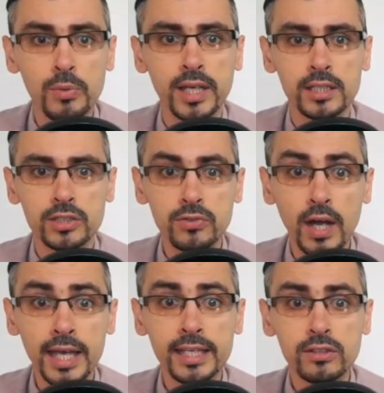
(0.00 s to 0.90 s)
we are
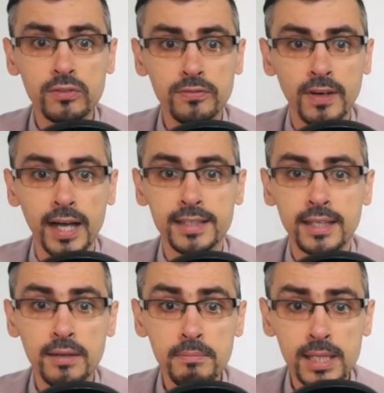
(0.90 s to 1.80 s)
trying to find
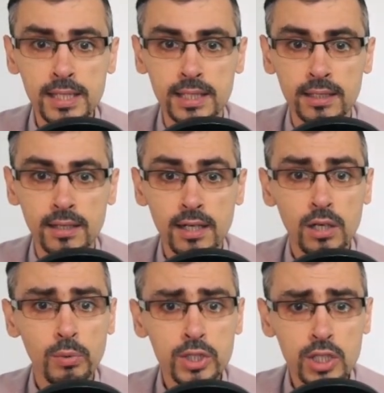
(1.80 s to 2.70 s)
a meaning,
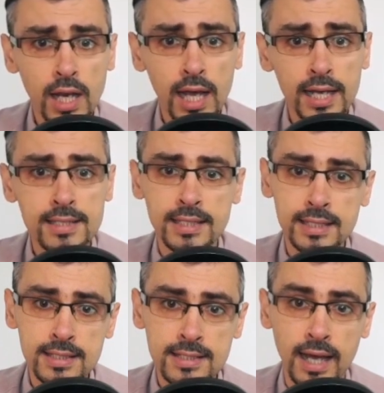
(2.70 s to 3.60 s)
which lies
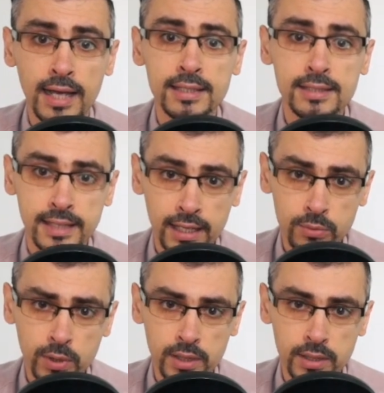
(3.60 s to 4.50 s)
inside that
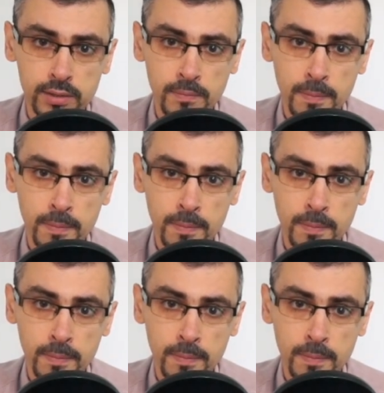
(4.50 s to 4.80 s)
work.